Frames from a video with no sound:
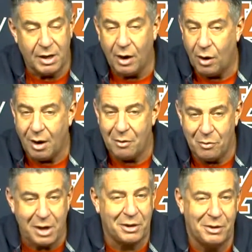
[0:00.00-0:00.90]
Now, our
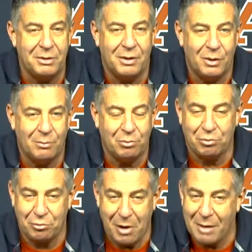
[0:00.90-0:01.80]
record
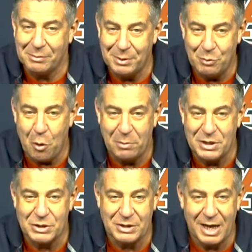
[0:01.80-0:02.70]
probably won't be
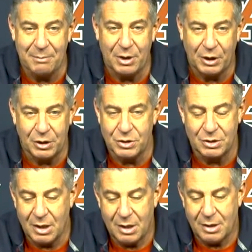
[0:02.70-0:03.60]
the same because